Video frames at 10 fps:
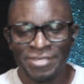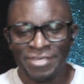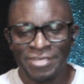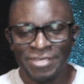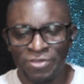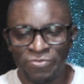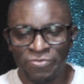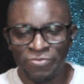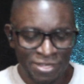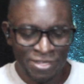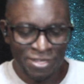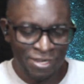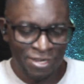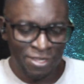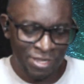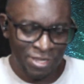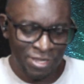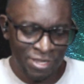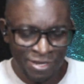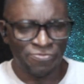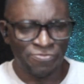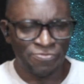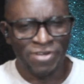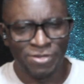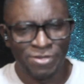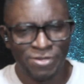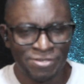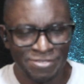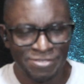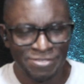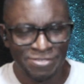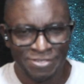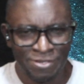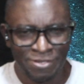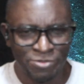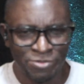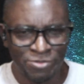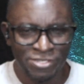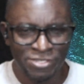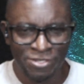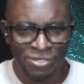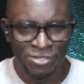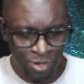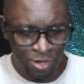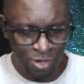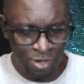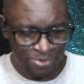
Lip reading: if you can click on it, at least a $5 donation will help.